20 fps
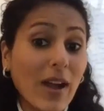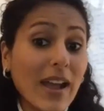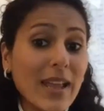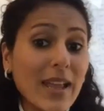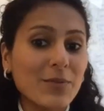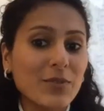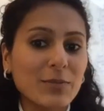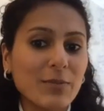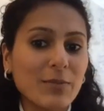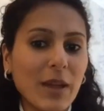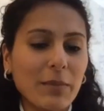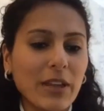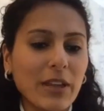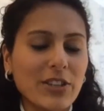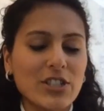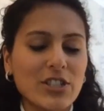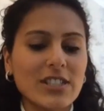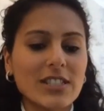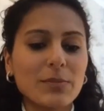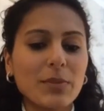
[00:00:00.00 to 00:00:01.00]
am with my
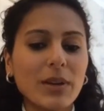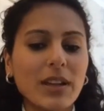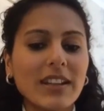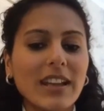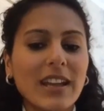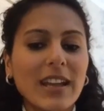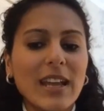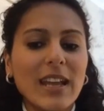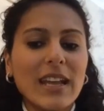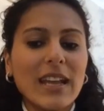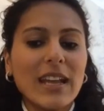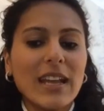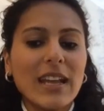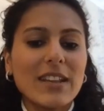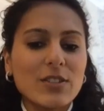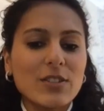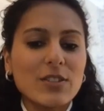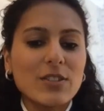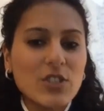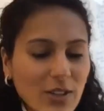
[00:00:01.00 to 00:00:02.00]
patients. But
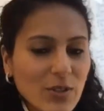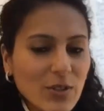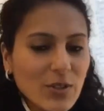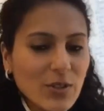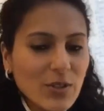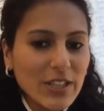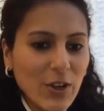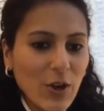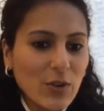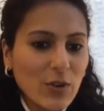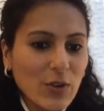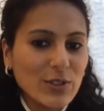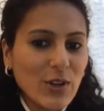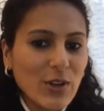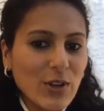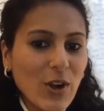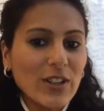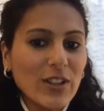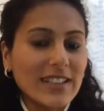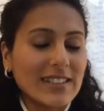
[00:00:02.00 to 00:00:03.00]
generally
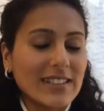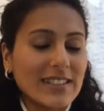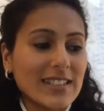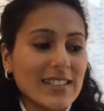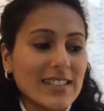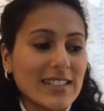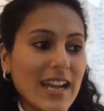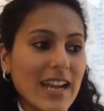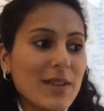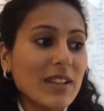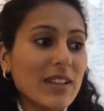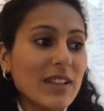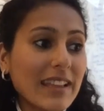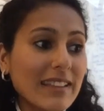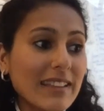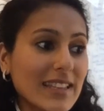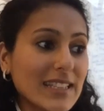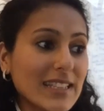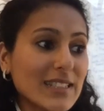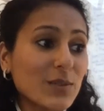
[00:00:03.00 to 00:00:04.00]
overall, in a time
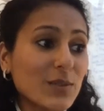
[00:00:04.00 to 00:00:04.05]
like this,